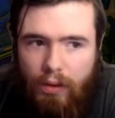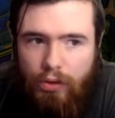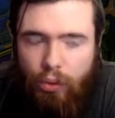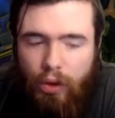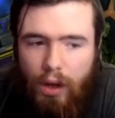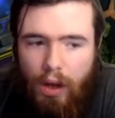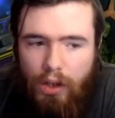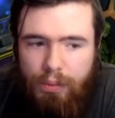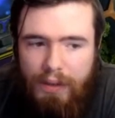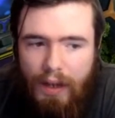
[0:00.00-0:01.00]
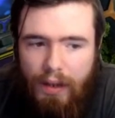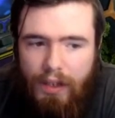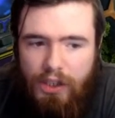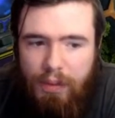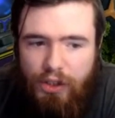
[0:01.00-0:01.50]
So we're gonna
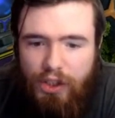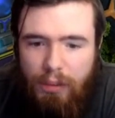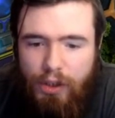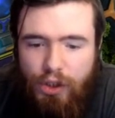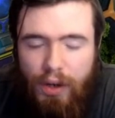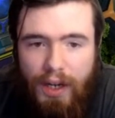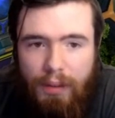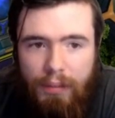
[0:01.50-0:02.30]
Hospitality, Special Summon a Dragon